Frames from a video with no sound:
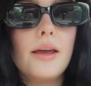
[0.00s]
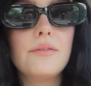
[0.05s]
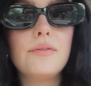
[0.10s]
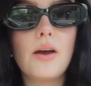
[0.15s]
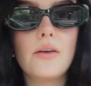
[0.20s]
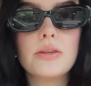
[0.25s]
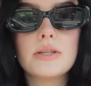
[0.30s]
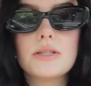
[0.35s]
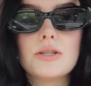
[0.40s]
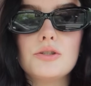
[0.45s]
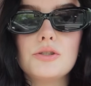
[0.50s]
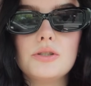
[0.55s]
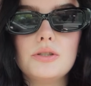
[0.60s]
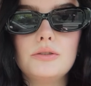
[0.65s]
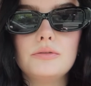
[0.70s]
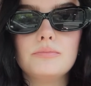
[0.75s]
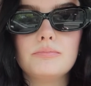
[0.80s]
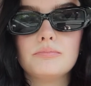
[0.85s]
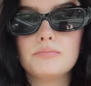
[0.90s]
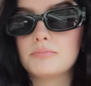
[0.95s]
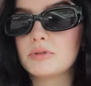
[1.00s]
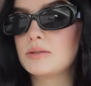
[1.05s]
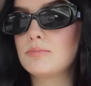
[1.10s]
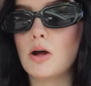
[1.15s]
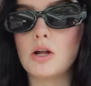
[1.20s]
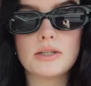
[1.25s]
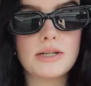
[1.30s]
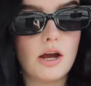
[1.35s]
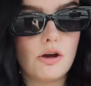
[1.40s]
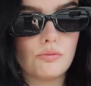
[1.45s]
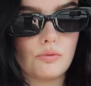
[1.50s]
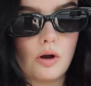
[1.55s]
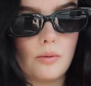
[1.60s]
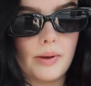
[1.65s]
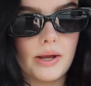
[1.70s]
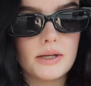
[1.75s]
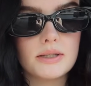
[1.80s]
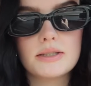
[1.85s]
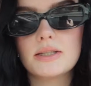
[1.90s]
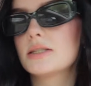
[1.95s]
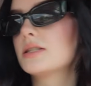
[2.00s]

I found this little small town romance.